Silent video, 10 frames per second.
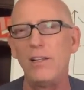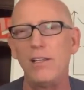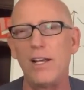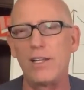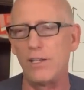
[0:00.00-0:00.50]

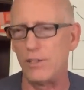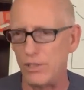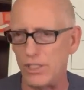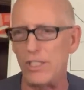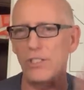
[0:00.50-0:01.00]
like a
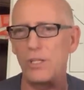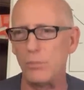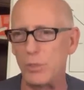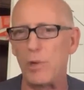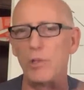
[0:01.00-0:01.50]

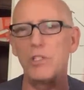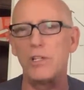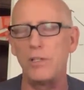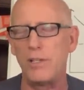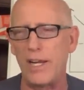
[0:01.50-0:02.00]
systems
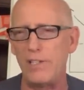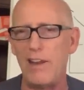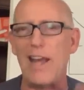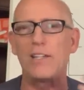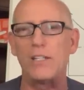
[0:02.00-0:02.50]
person, a
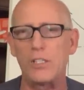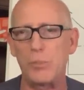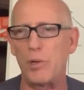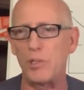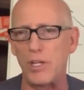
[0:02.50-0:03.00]
tactics
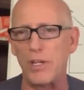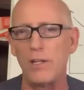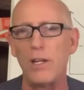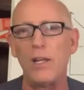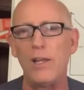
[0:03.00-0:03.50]
person,
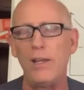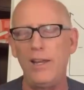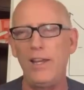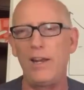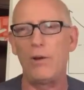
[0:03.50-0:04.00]

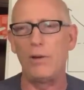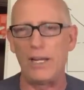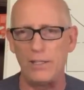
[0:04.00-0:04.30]
you know,